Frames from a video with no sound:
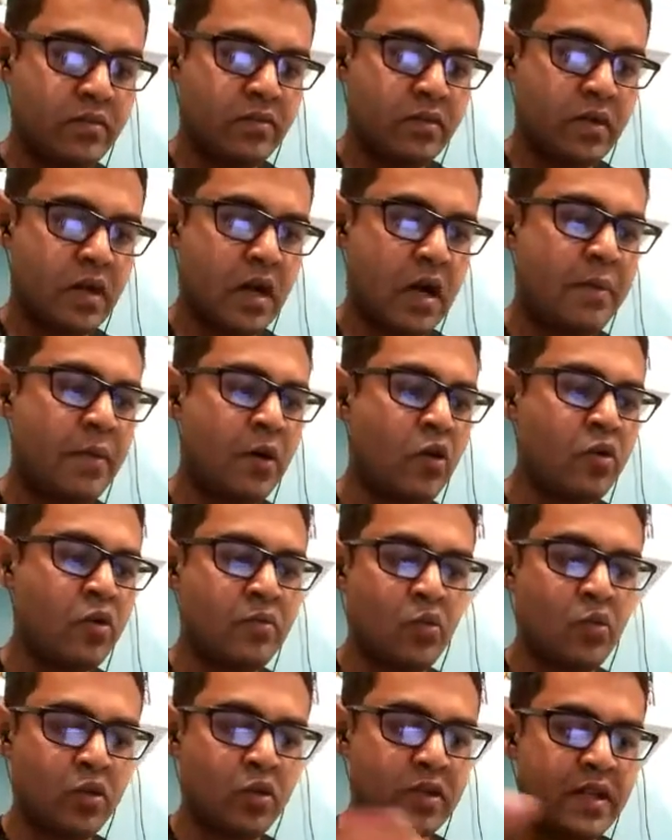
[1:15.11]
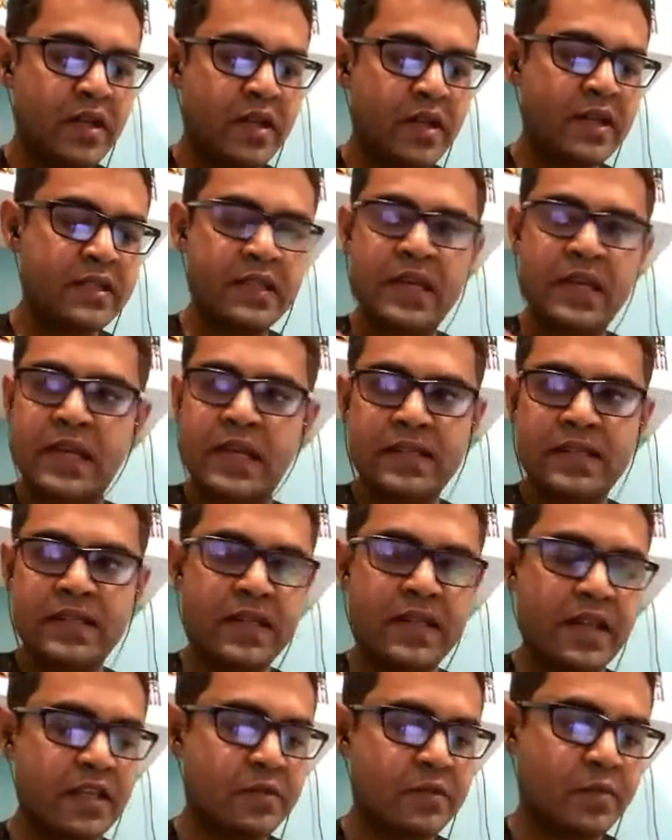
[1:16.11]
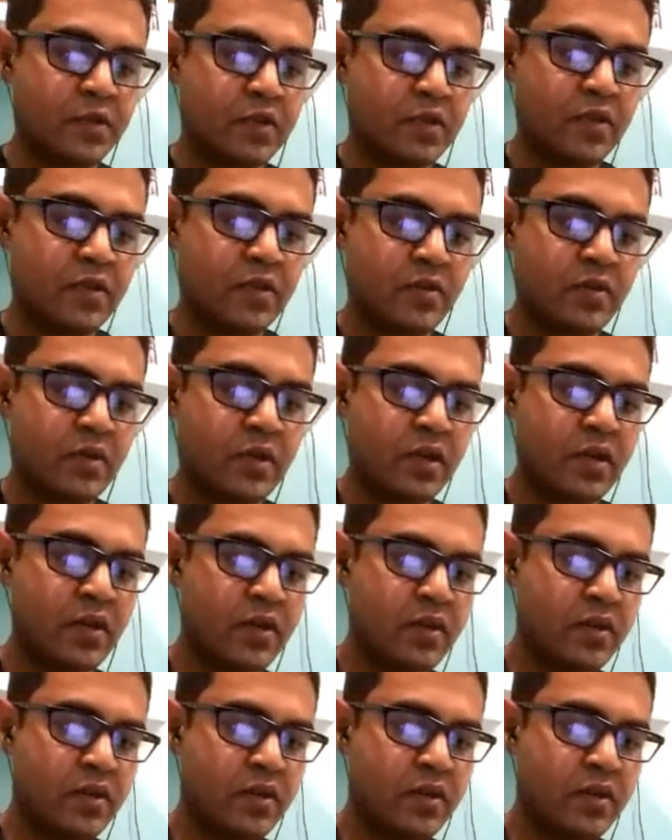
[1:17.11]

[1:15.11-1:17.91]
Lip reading: about more than X and less than X%. Okay.